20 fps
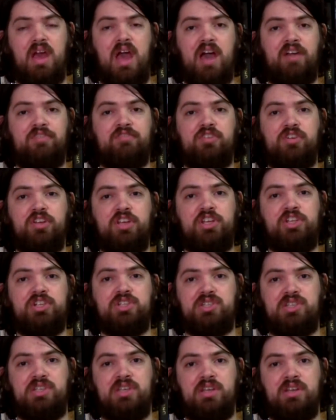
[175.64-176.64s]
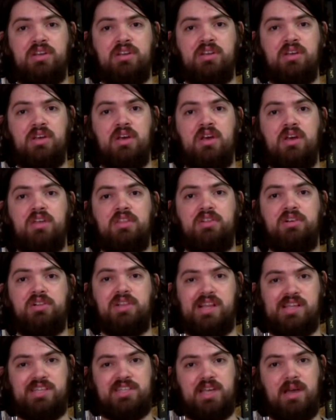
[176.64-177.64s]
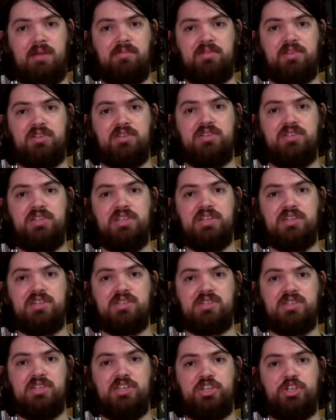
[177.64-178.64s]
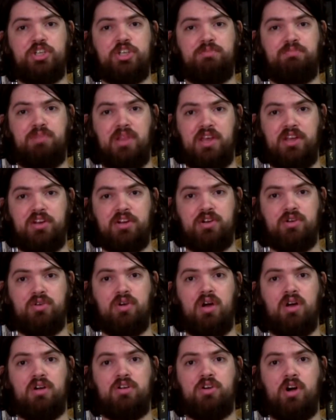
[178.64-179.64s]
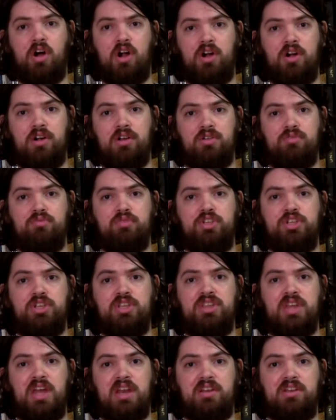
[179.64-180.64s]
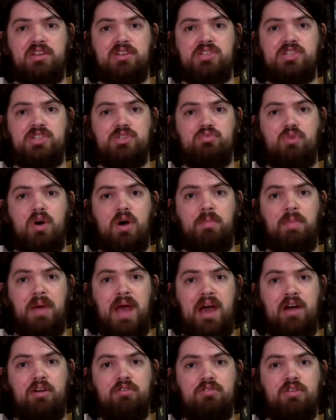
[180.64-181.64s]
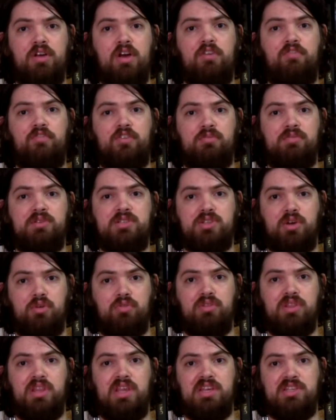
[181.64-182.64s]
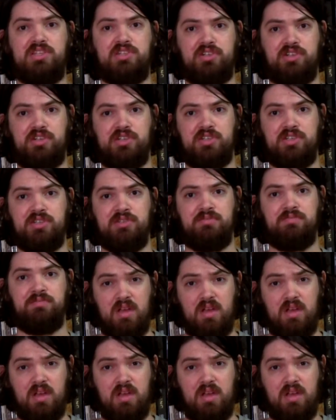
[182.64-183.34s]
After each scene, the class captain deals each player a card which he then can swap out from his own laser.